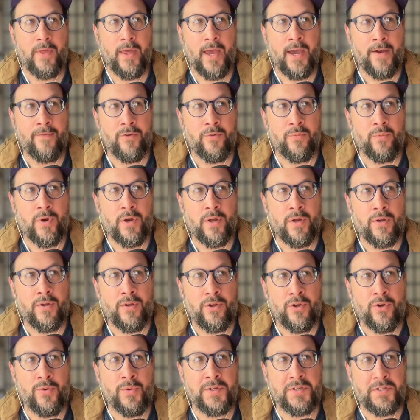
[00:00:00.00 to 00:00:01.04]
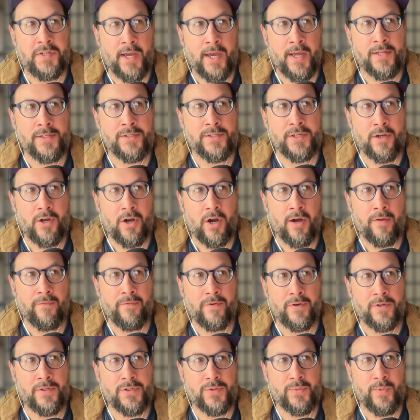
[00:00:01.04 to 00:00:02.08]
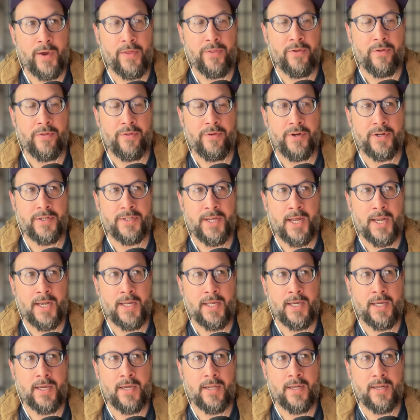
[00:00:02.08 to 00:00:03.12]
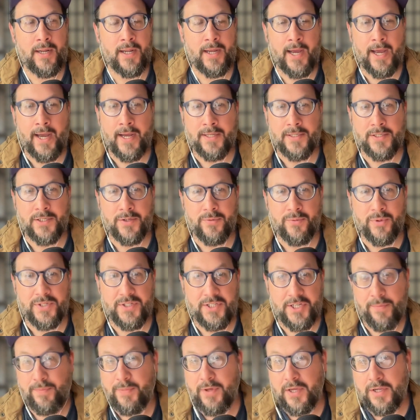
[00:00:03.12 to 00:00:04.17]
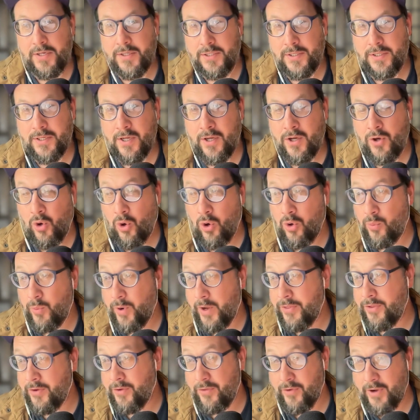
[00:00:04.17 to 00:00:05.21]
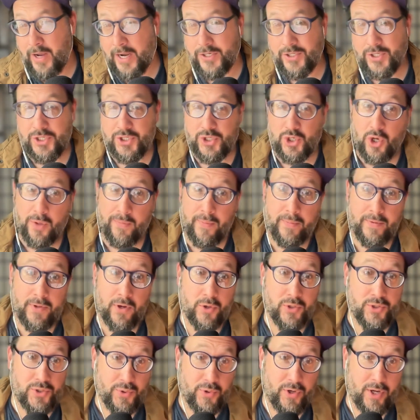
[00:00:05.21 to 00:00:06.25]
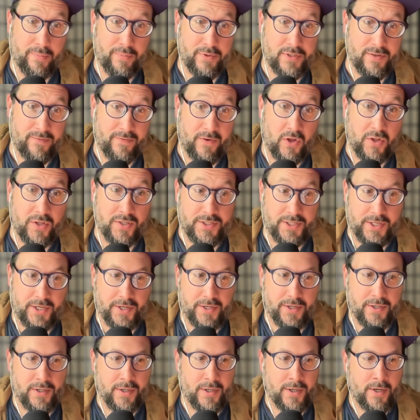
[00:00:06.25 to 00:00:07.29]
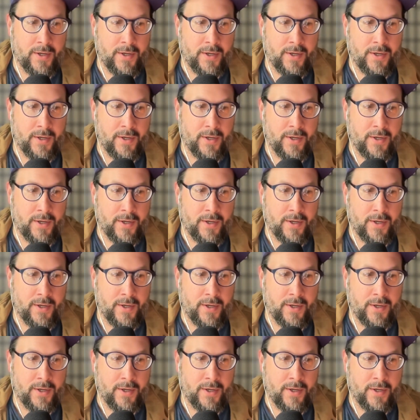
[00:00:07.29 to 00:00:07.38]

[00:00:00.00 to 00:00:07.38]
everyone who attends a conference, whether they're attending it as a recipient or whether they're actually showing up as a volunteer,